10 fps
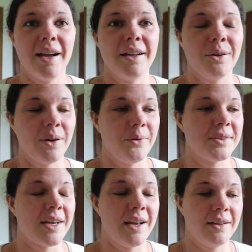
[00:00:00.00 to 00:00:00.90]
I know I was
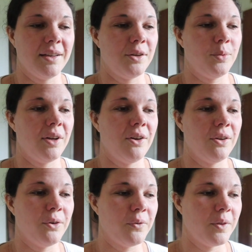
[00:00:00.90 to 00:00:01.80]
kind of a little bit
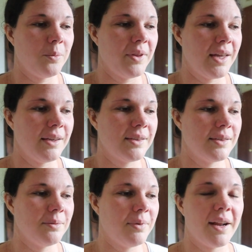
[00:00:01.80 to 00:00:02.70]
all over the
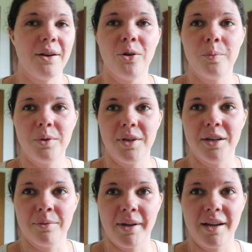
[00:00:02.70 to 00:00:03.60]
place, but I hope you
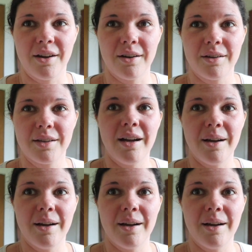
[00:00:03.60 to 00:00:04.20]
hear my heart